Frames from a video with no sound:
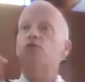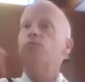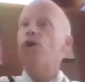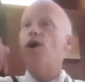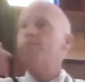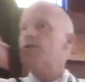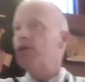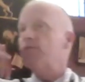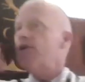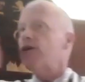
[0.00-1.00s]
to bombs
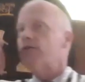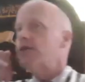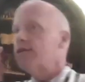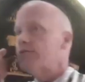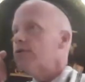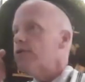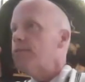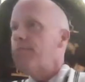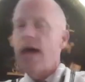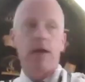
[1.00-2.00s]
being fired at Israel in the
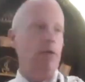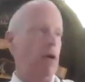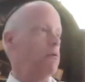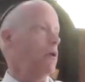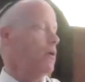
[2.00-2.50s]
background.